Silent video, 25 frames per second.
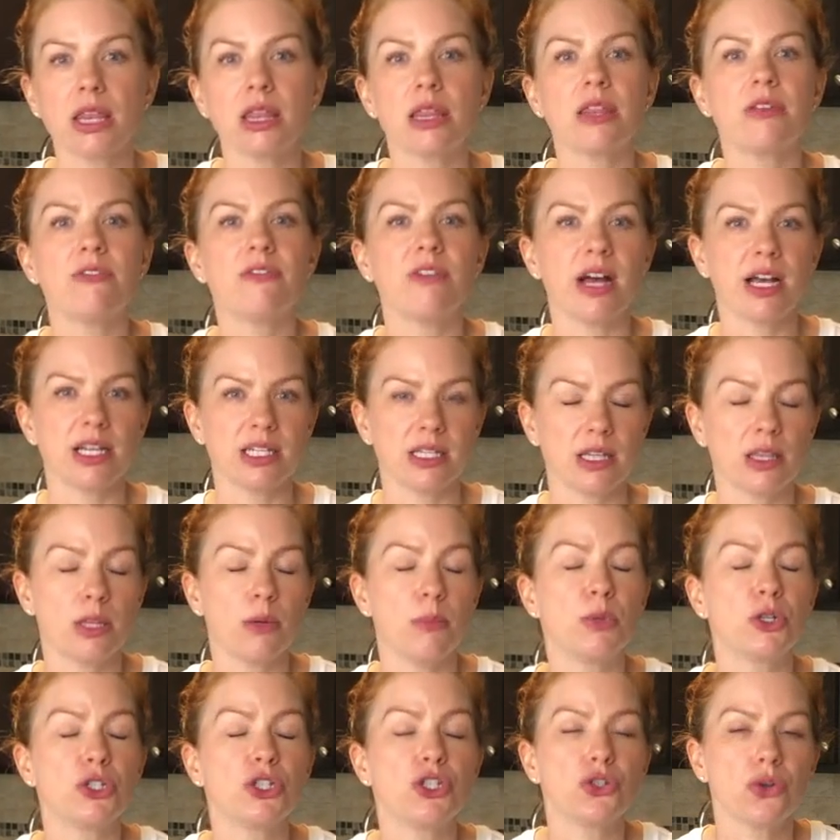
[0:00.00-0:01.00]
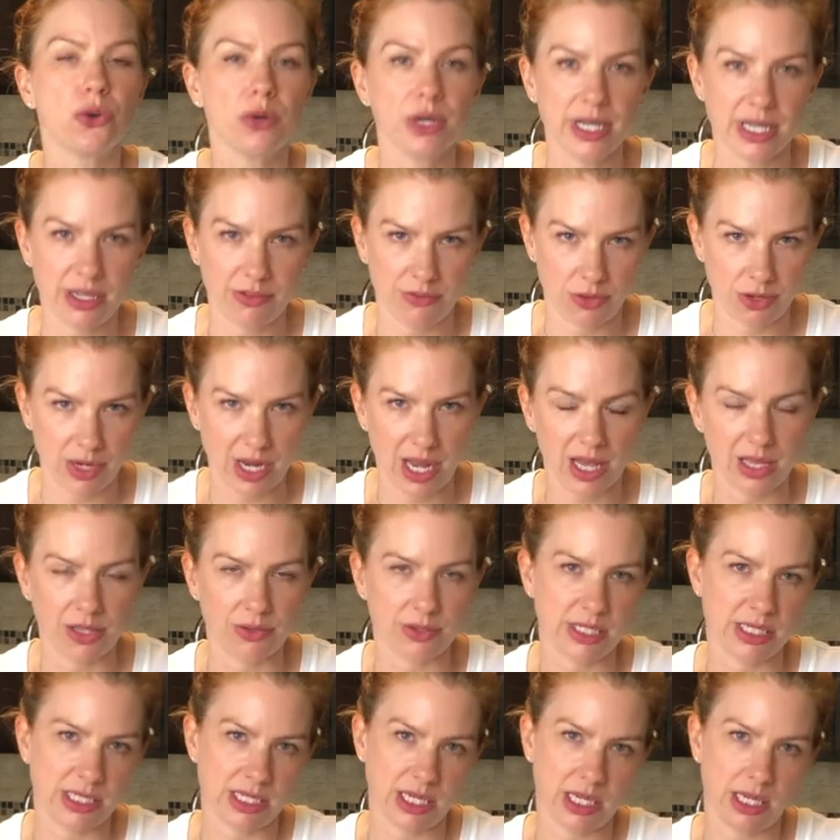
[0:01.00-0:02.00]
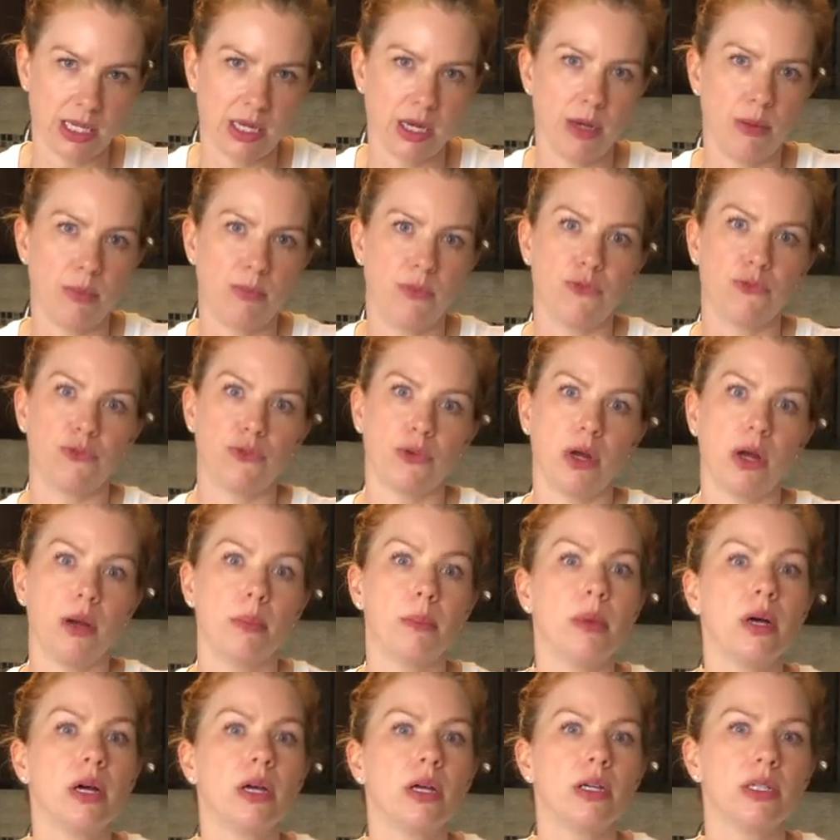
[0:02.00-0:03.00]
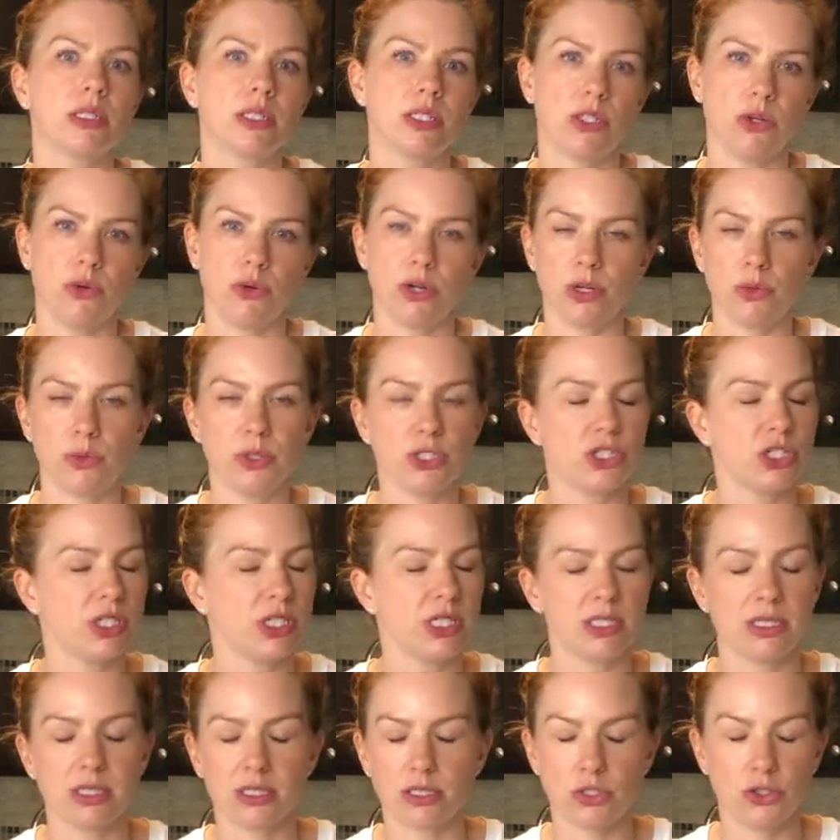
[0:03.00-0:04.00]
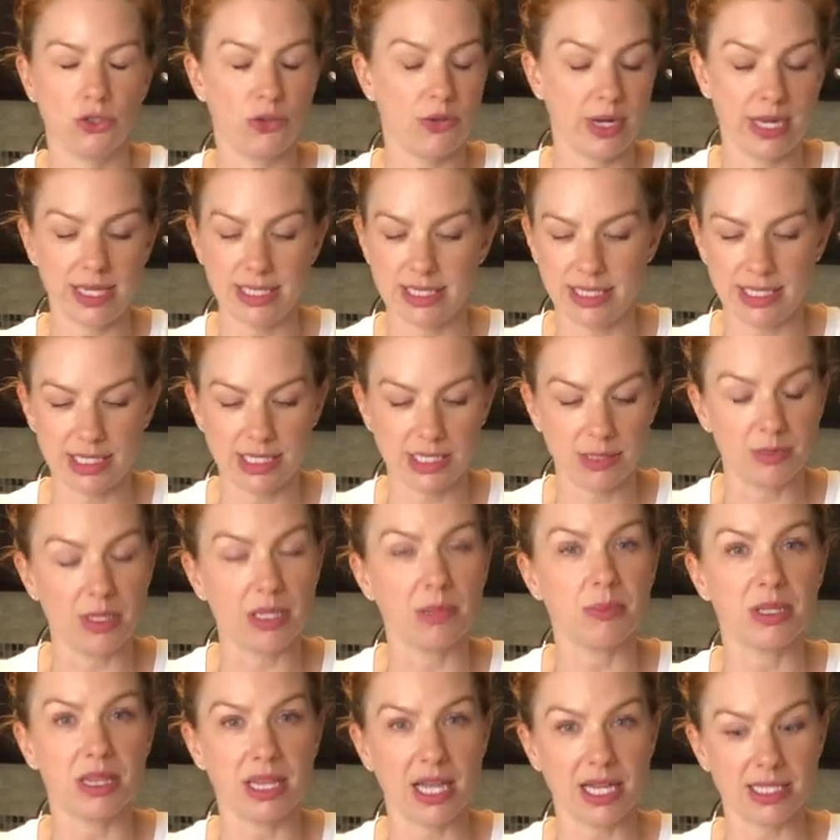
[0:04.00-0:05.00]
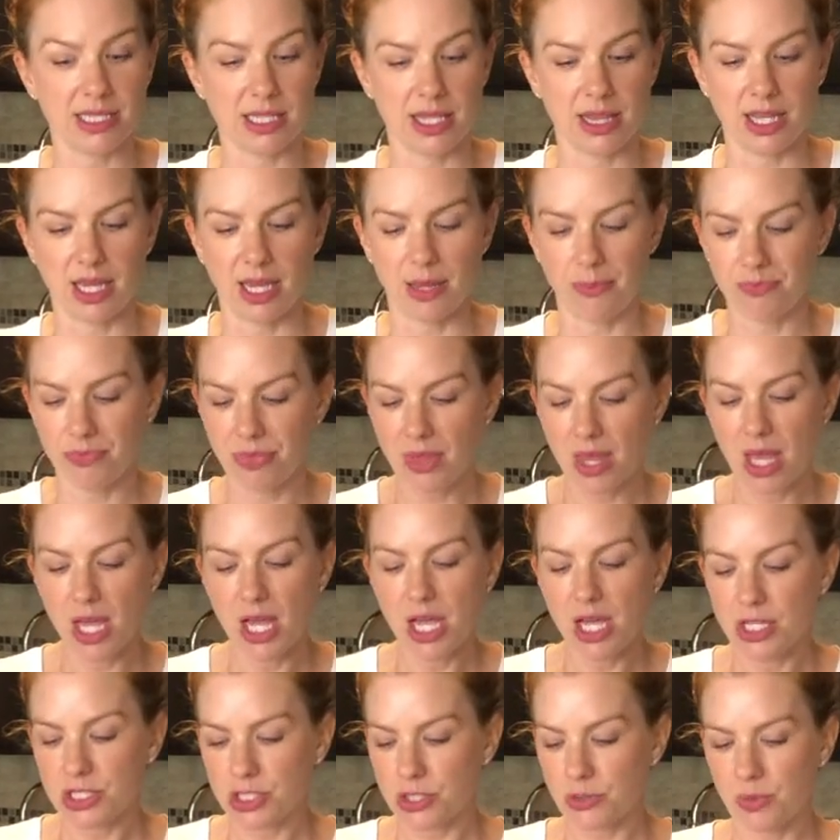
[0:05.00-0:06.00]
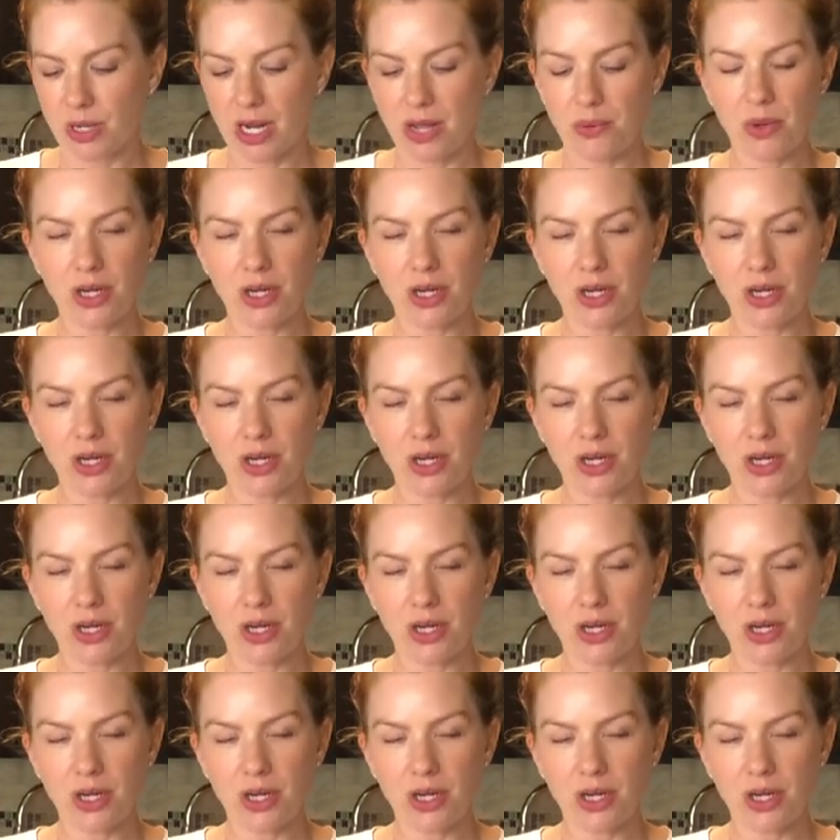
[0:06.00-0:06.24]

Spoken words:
the majority of their calories can come from soda, which is crazy to me, but that's a thing. So what I